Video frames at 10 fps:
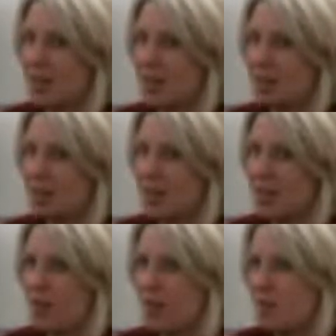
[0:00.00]
as far
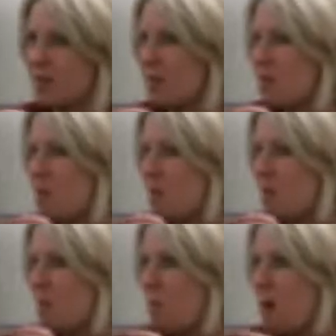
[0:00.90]
as
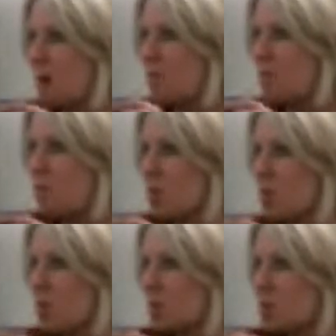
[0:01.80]
what group
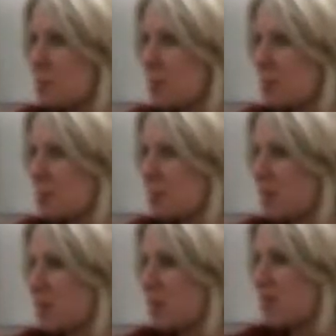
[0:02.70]
is the most
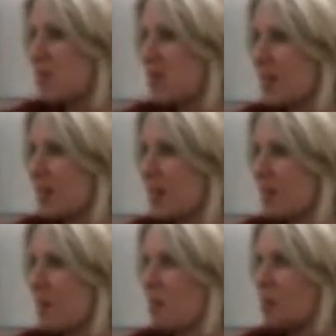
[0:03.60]
specific,
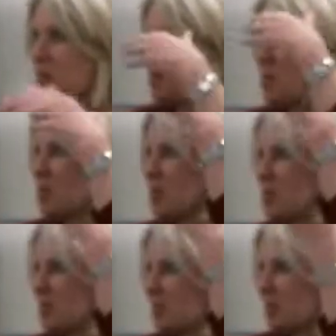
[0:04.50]
which group
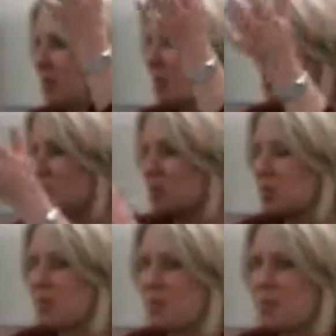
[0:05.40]
is the largest. So
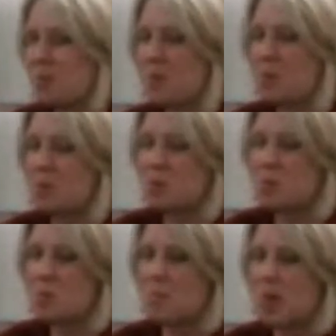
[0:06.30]
remember those
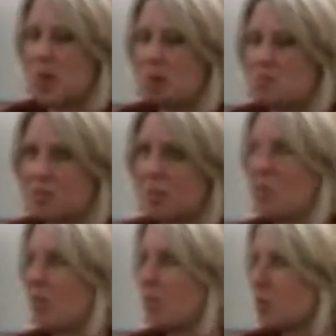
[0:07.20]
domains are the
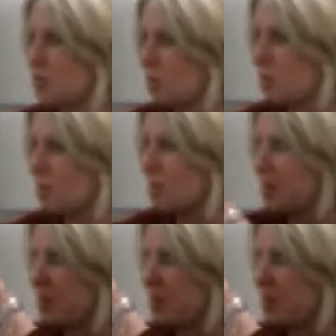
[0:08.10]
largest group, and then